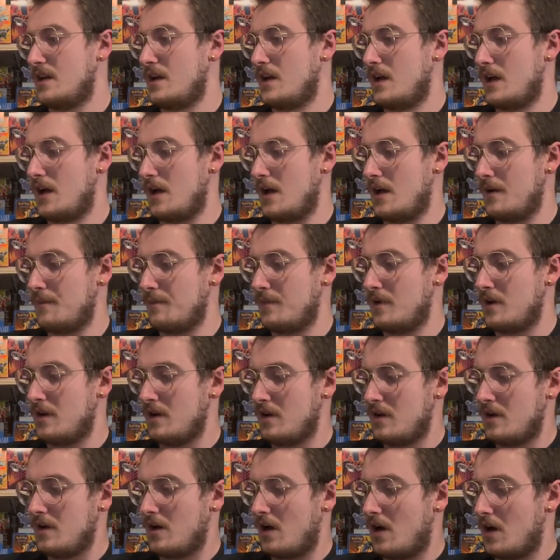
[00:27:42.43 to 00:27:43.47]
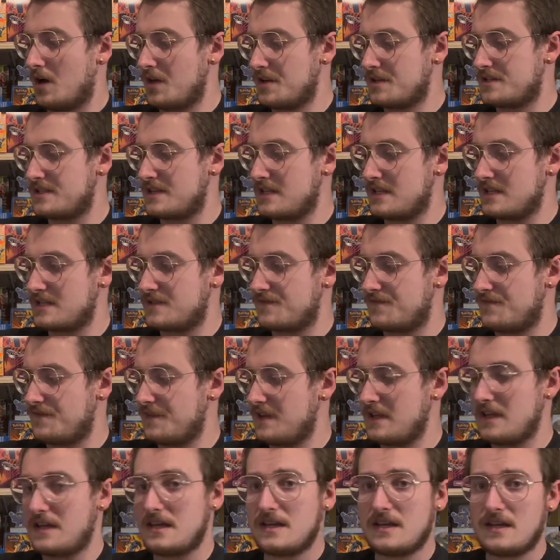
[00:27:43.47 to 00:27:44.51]
Um, Arceus
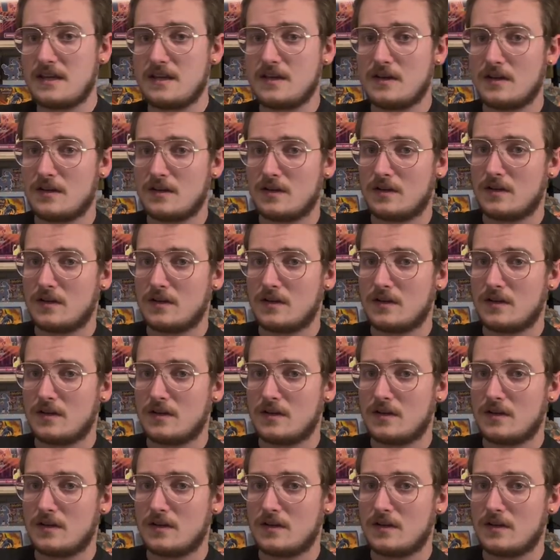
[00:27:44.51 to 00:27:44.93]
V.